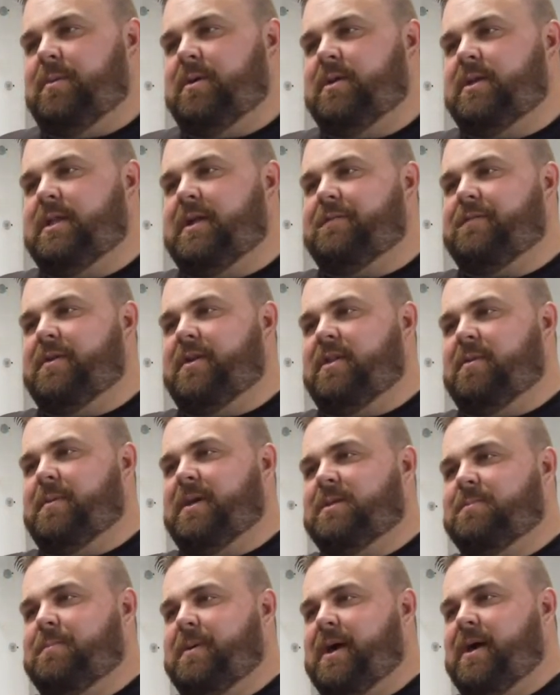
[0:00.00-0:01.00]
Definitely the
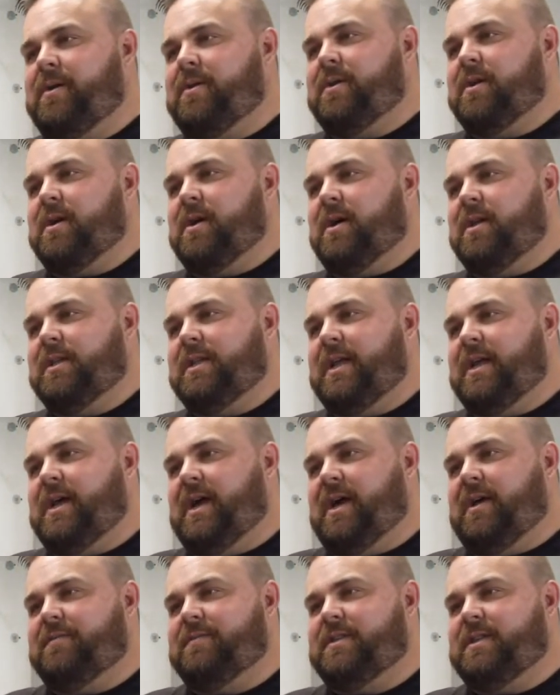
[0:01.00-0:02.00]
best powder content
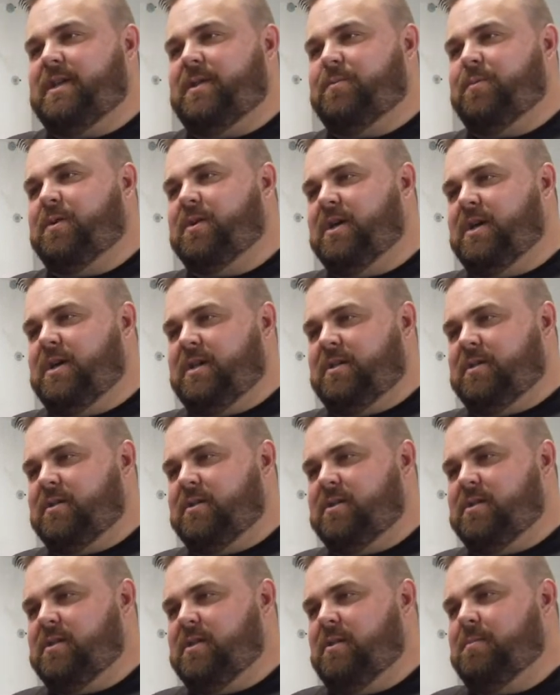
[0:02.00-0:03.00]
I have seen. Well, good.
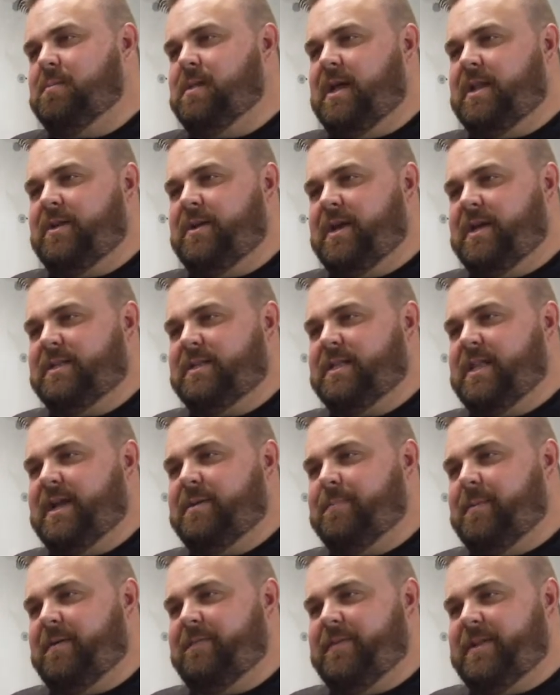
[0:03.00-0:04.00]
Glad you guys
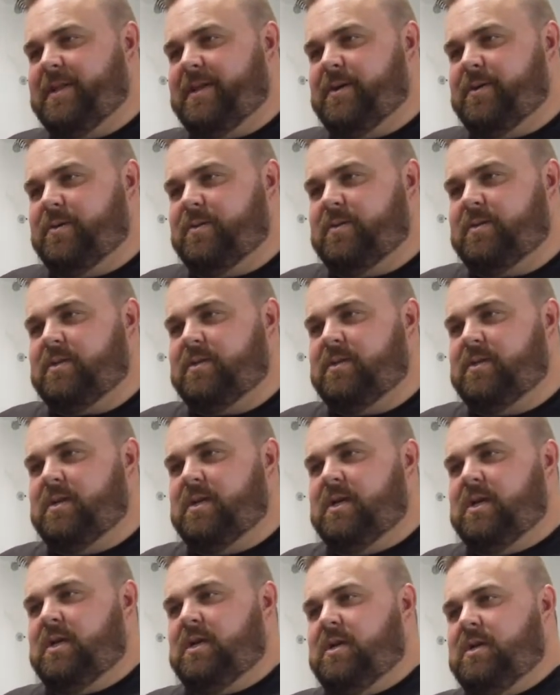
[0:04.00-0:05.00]
like my videos.
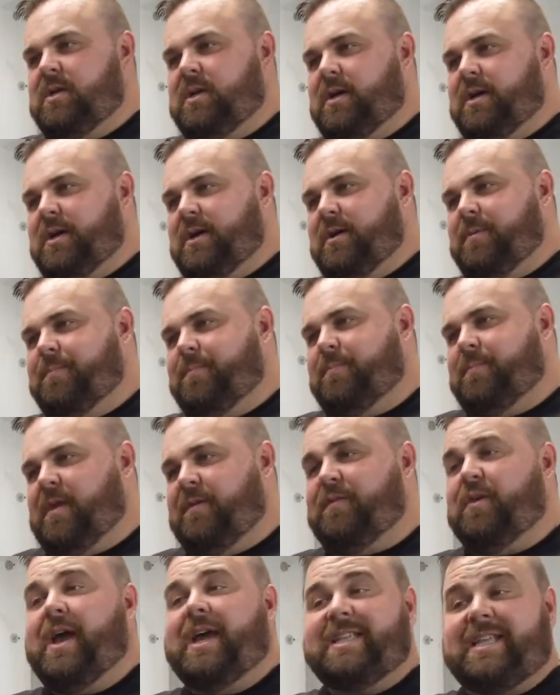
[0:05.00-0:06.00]

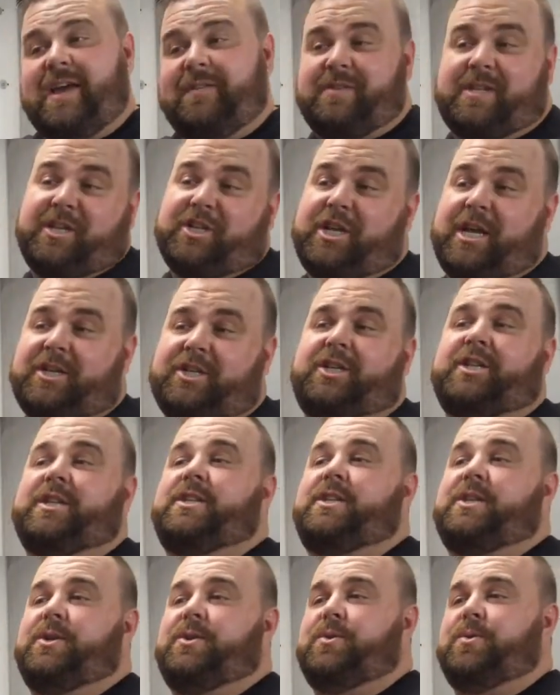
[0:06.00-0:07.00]
If you guys have
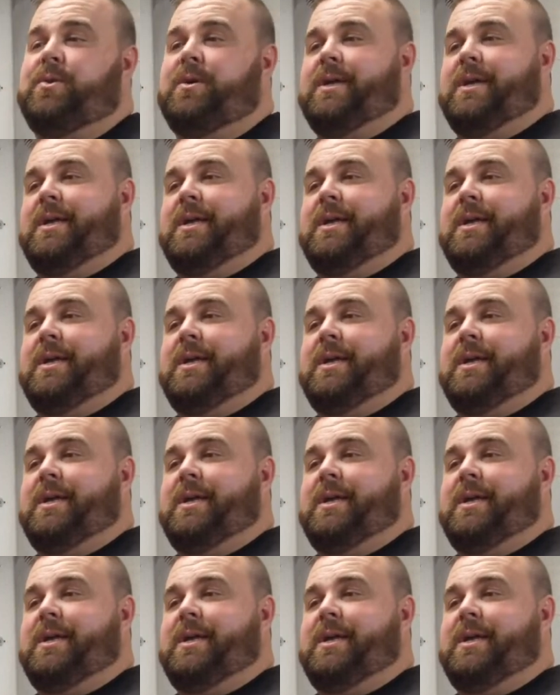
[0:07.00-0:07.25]
suggestions too,